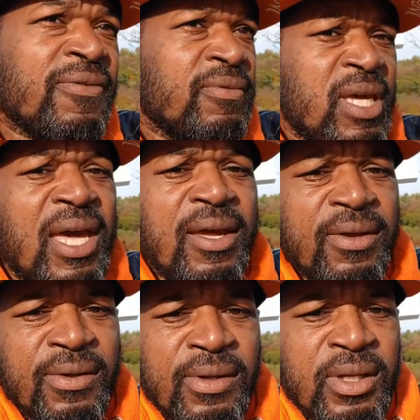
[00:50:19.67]
Yeah,
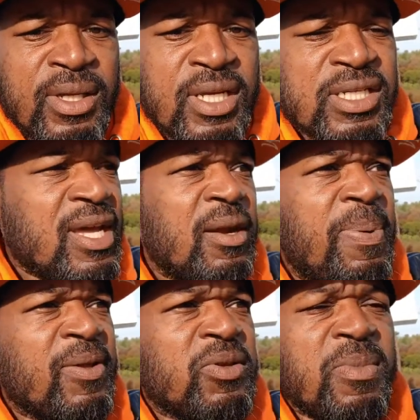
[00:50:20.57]
it's not
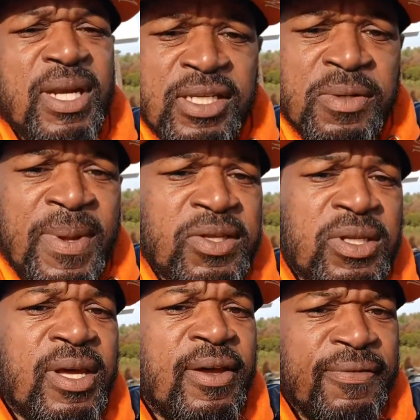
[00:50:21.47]
about the money. It's about the
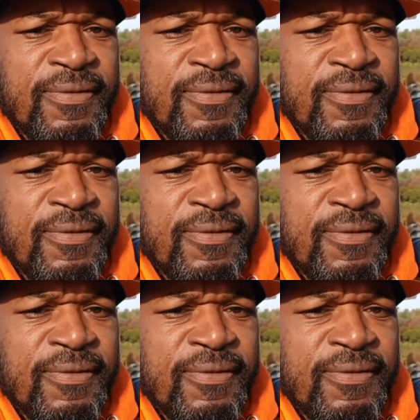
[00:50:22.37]
love.